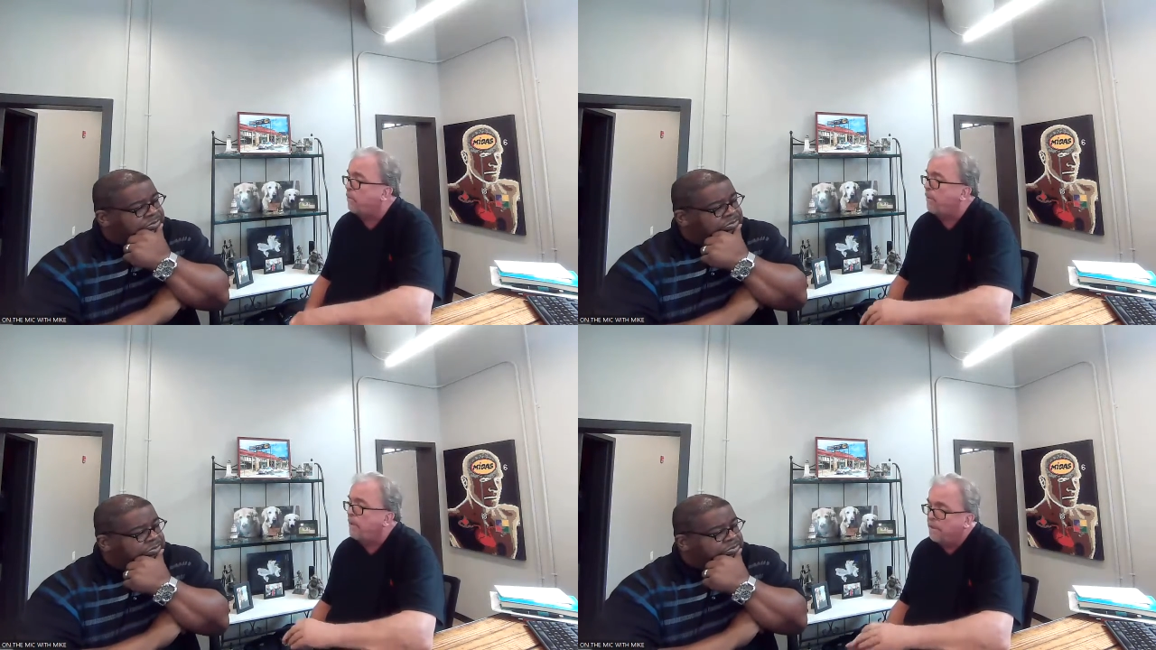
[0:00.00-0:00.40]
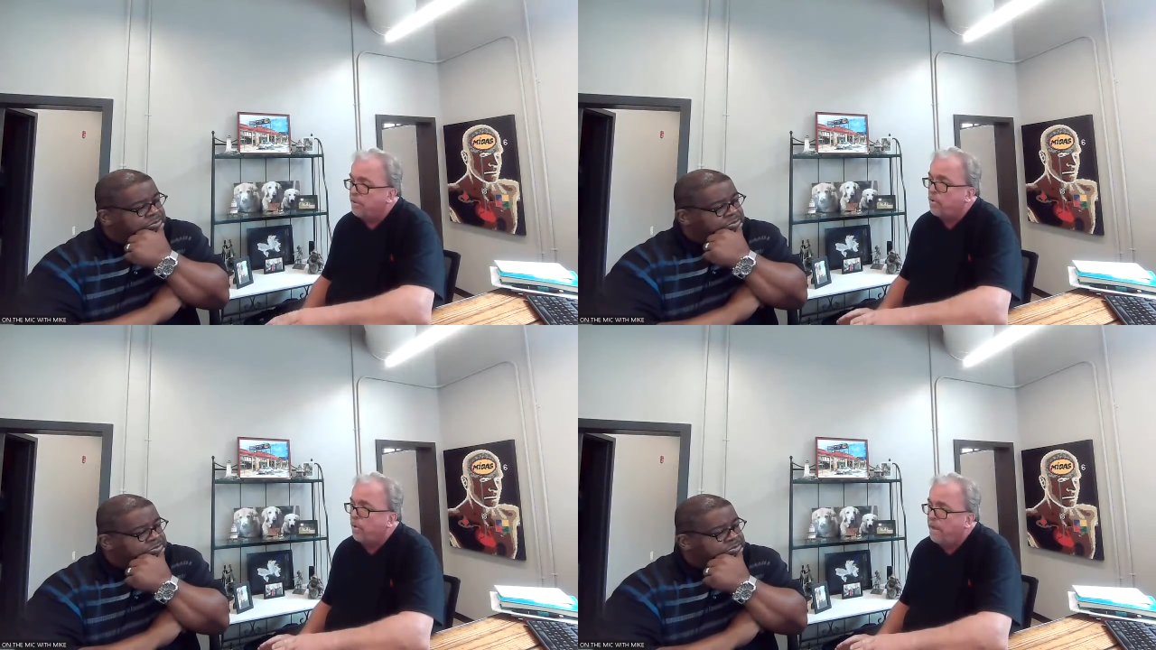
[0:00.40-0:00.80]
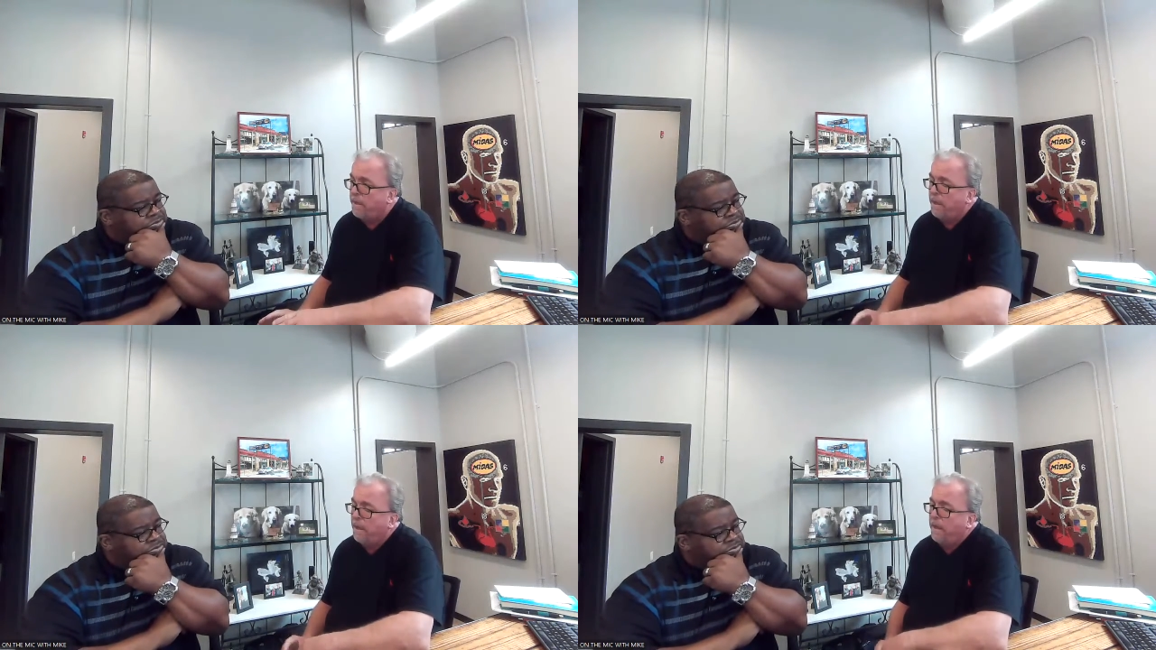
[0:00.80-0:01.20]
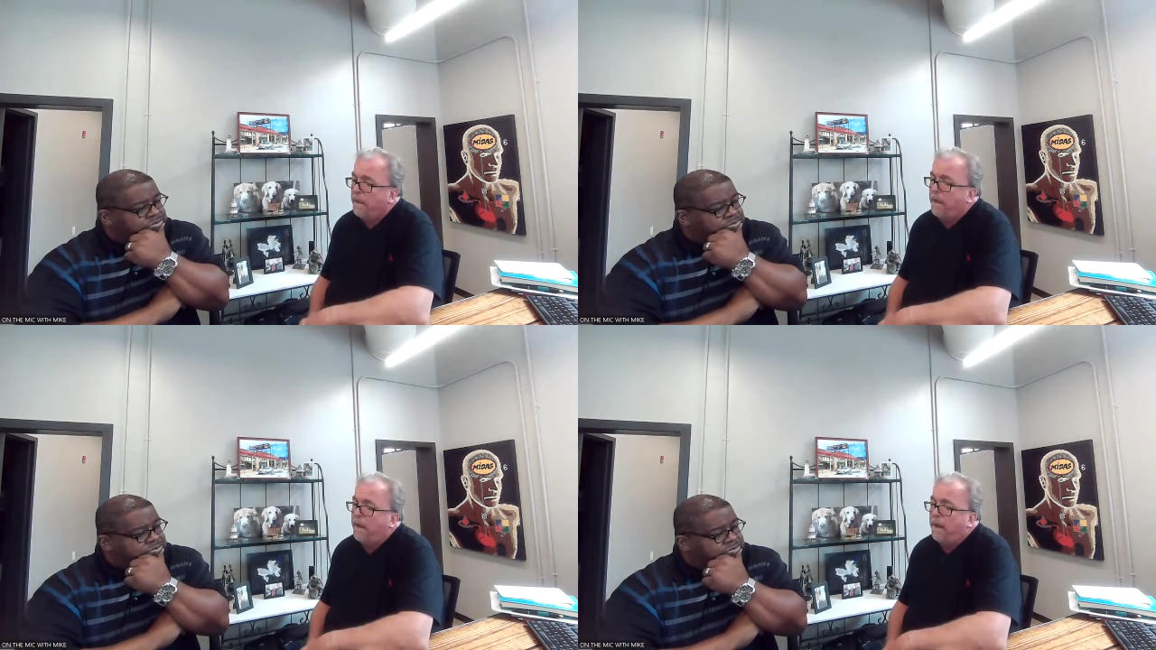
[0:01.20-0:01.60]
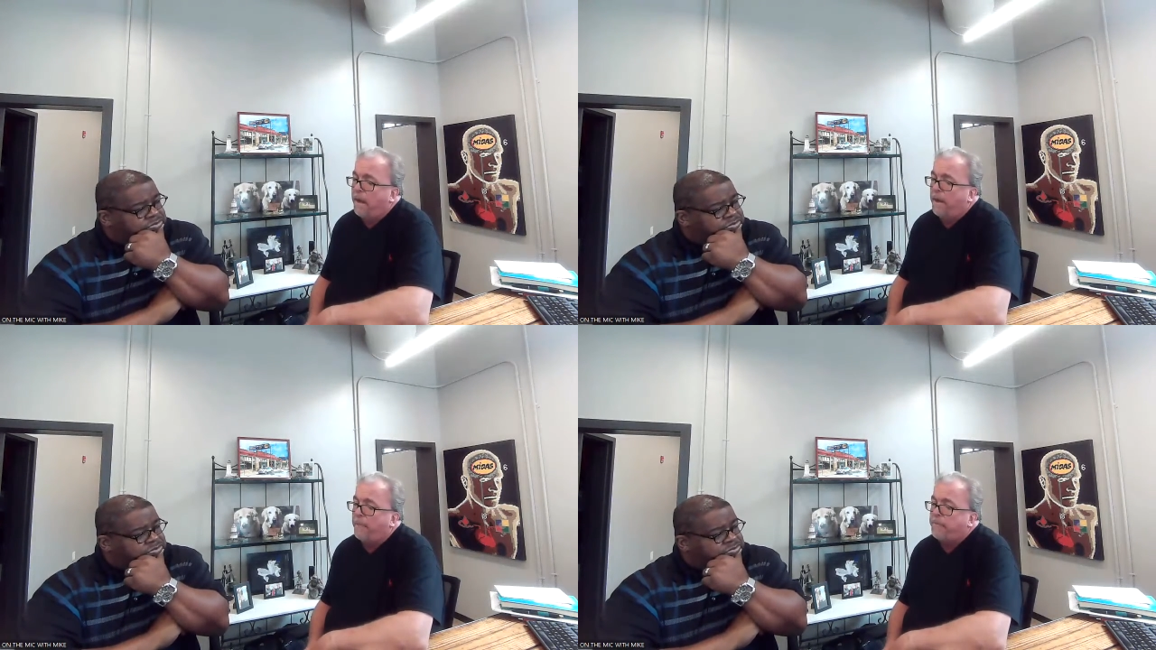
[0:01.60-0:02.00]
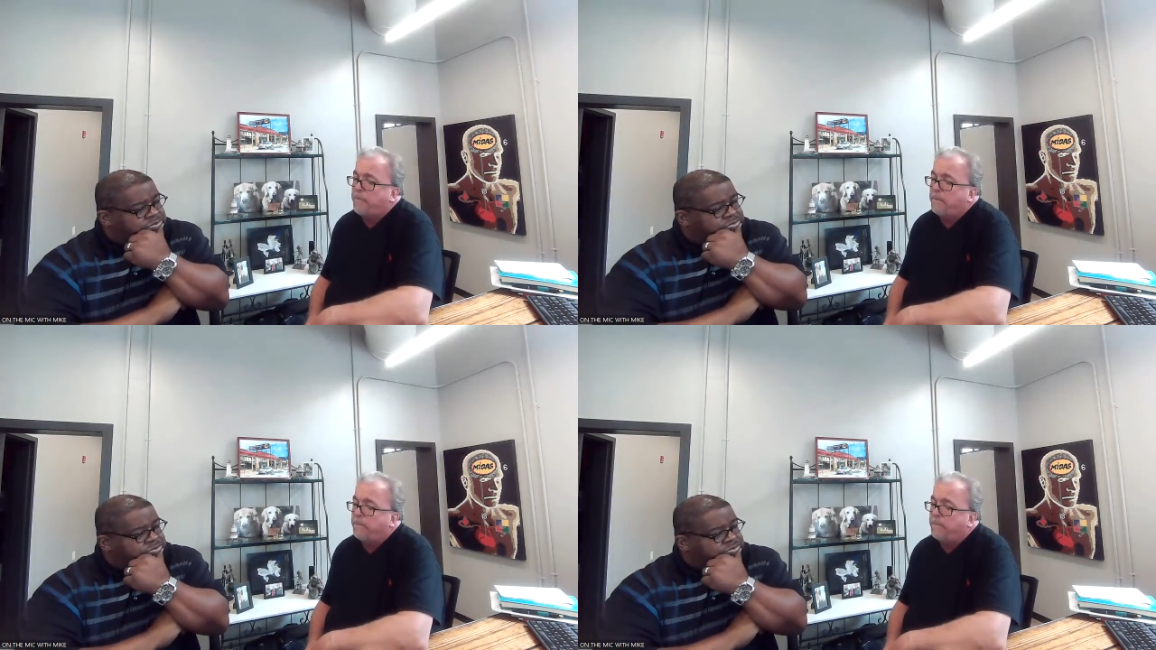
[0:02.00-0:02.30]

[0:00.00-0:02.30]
Speaker 1: really enjoy it. Um,